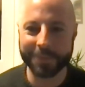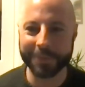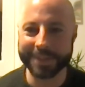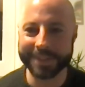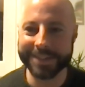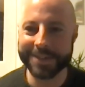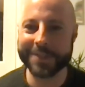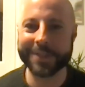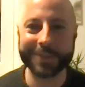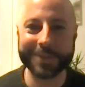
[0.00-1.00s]
14
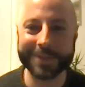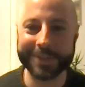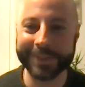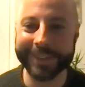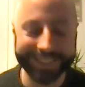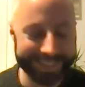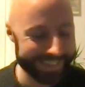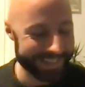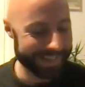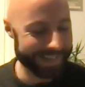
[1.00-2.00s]
years ago or so
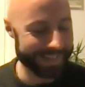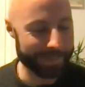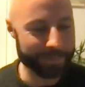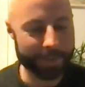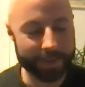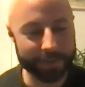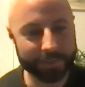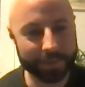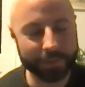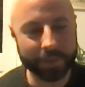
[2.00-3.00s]
um,
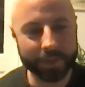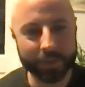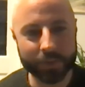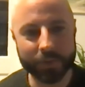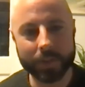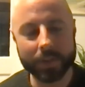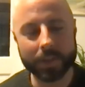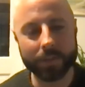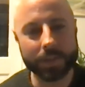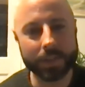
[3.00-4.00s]
of, of
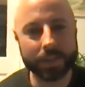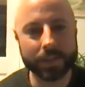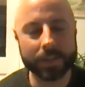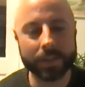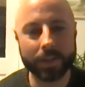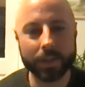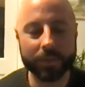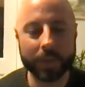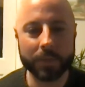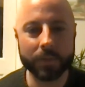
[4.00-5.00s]
976 uh,
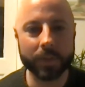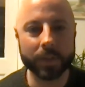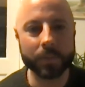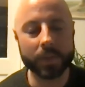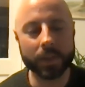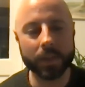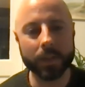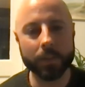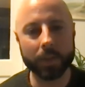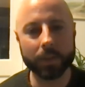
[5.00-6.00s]
famine victims in
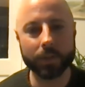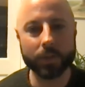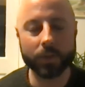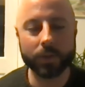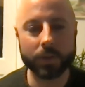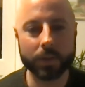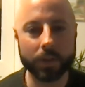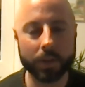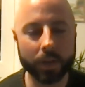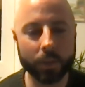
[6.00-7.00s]
the McDonagh
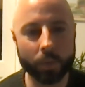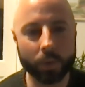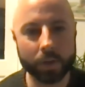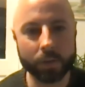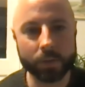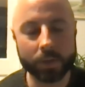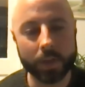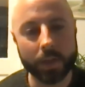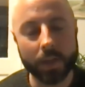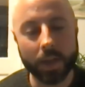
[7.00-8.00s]
Junction uh, workhouse.
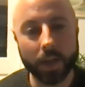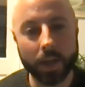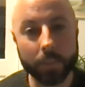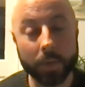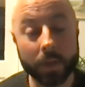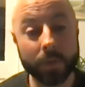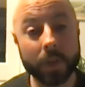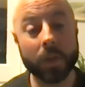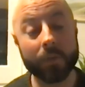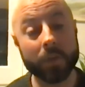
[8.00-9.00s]
Um, and if
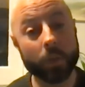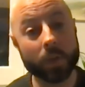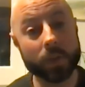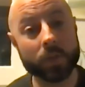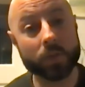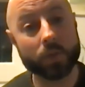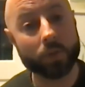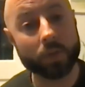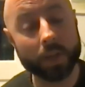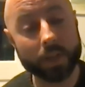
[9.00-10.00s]
any of you have any questions
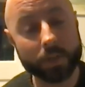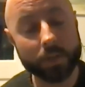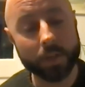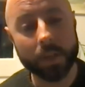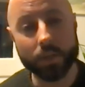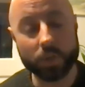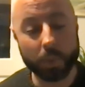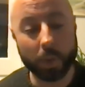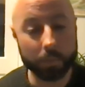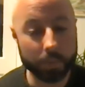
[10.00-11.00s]
during the lecture, just
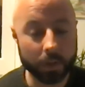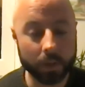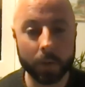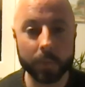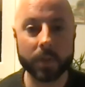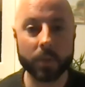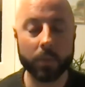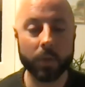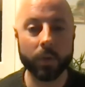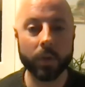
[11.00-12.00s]
pop them into the comments down
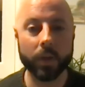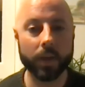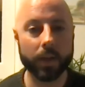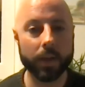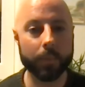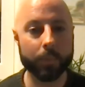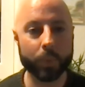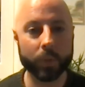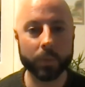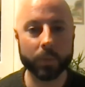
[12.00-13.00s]
below and I'll um,
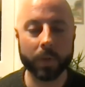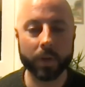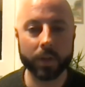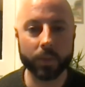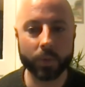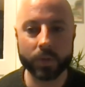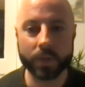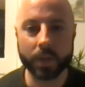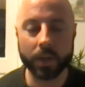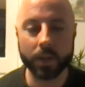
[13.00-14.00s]
put them to Marion towards
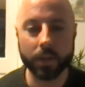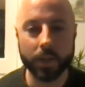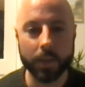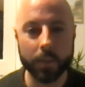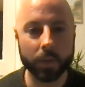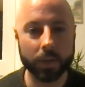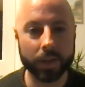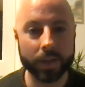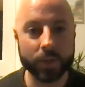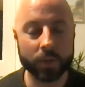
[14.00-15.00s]
the end. But I'm going
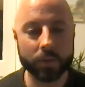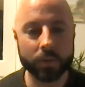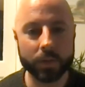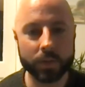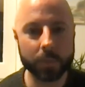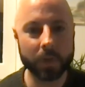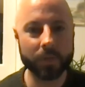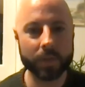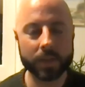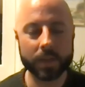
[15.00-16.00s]
to hand you over, you don't see my
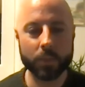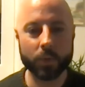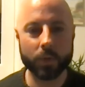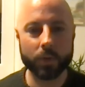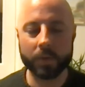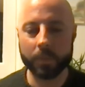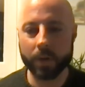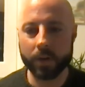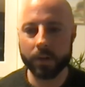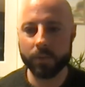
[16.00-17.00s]
face anymore, over to
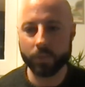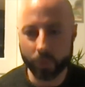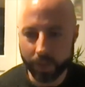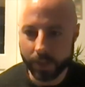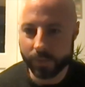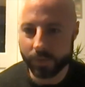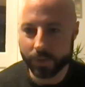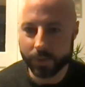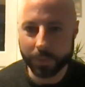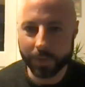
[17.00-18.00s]
Marion for Gail's
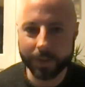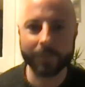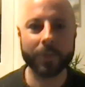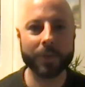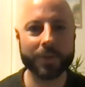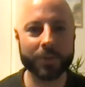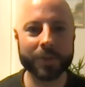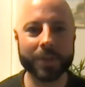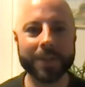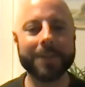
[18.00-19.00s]
To Marion, Fáilte
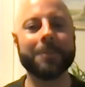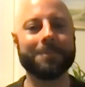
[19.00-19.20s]
Roshach.